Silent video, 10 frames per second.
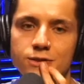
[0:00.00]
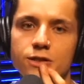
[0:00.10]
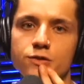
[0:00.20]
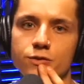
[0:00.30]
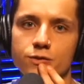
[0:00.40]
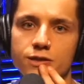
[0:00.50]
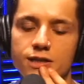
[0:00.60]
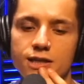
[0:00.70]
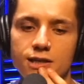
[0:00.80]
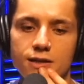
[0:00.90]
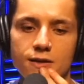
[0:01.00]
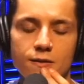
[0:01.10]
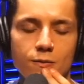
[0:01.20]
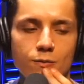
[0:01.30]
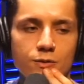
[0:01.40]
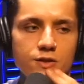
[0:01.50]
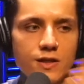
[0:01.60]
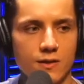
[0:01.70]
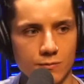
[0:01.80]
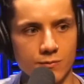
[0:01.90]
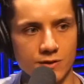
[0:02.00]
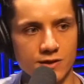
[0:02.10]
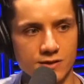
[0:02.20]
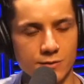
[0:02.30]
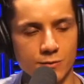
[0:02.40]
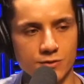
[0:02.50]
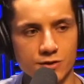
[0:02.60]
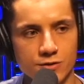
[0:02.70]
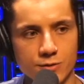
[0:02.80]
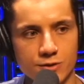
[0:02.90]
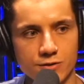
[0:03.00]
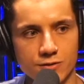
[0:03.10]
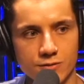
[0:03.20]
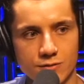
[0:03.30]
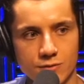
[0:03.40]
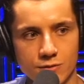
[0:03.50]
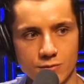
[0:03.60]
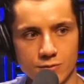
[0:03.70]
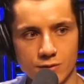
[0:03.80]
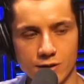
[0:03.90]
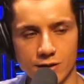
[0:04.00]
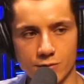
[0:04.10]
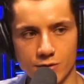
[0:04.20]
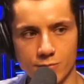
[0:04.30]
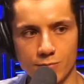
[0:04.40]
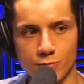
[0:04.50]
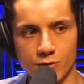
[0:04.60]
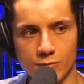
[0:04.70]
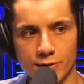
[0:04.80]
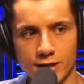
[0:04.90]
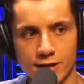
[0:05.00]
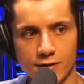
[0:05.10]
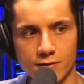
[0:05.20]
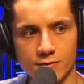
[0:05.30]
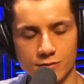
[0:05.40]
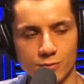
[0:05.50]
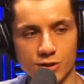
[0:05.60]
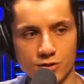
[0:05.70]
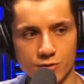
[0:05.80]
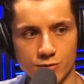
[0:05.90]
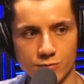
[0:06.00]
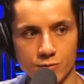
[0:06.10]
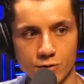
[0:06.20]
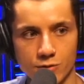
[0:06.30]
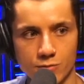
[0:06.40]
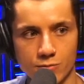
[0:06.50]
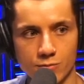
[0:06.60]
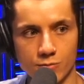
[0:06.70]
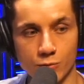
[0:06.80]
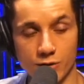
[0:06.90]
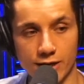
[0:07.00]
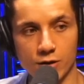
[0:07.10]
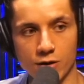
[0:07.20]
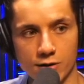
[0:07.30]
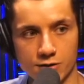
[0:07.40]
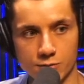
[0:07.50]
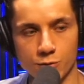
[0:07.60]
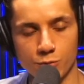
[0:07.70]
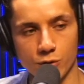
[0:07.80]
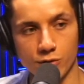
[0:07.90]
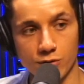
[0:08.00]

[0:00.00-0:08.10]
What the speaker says: So was he in a similar situation with manic depression or with alcoholism or both?